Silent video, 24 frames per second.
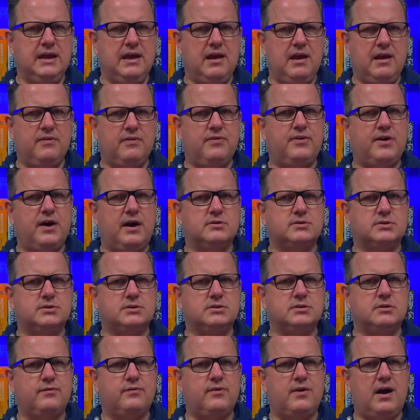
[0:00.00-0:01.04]
and
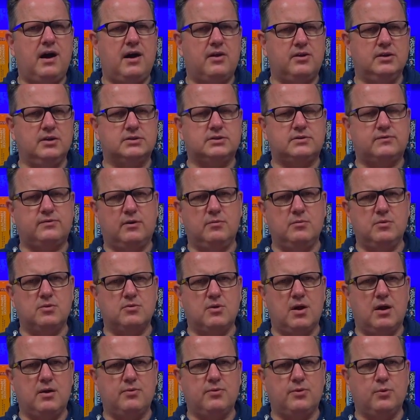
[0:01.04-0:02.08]
thousands of others from
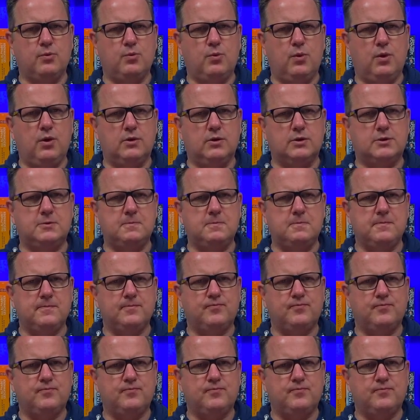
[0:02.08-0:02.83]
around the world.